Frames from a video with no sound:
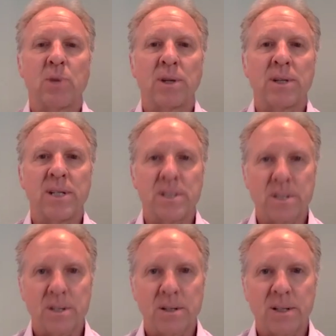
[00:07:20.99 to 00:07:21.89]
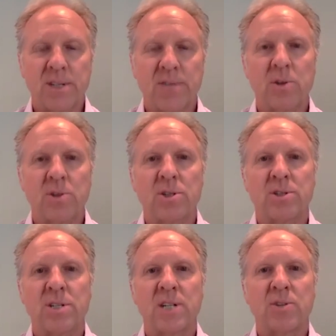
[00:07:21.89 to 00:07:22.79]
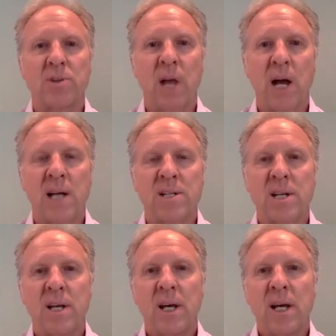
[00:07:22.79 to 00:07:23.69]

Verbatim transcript: where these, these folks are centralized